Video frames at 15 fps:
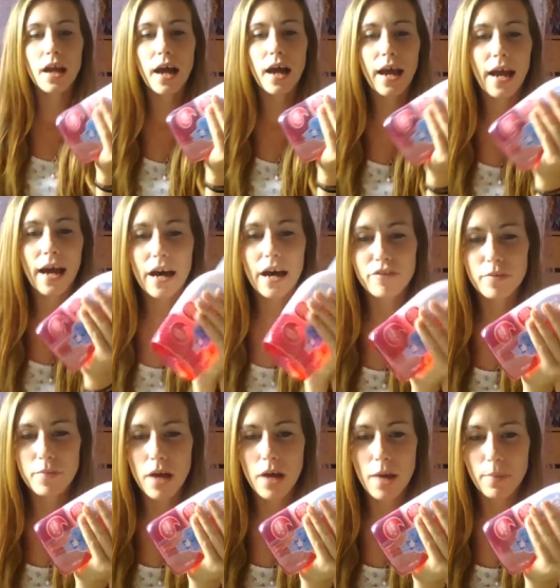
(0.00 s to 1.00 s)
I have
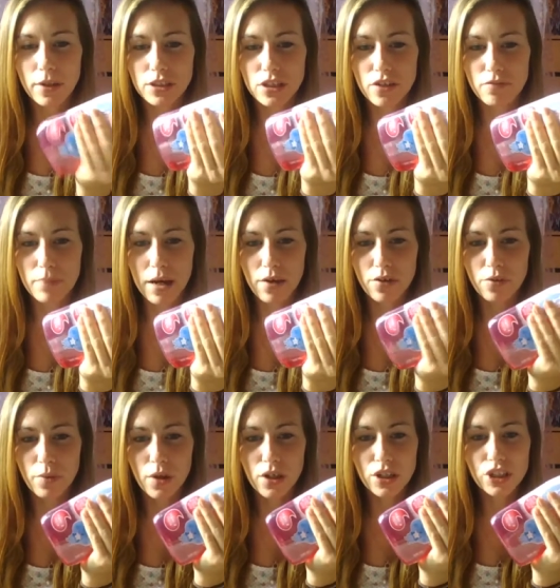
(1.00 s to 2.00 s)
a bottle of
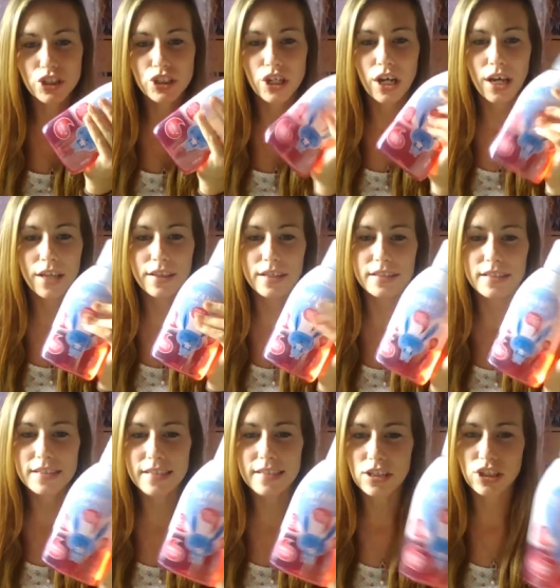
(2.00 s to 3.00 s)
mouthwash. This
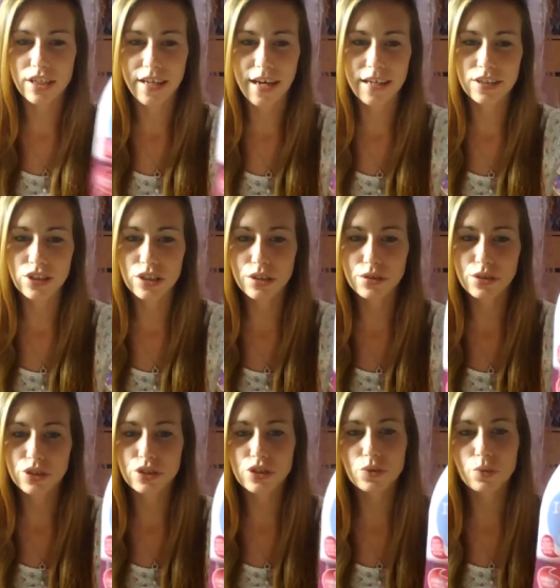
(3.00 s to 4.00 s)
is actually a
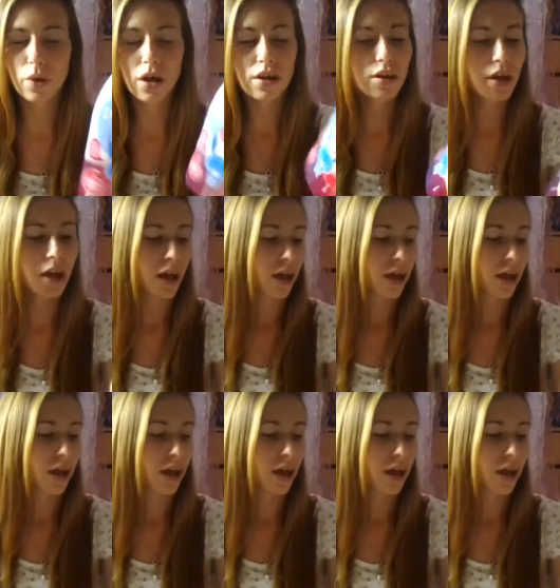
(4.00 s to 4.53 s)
children's one.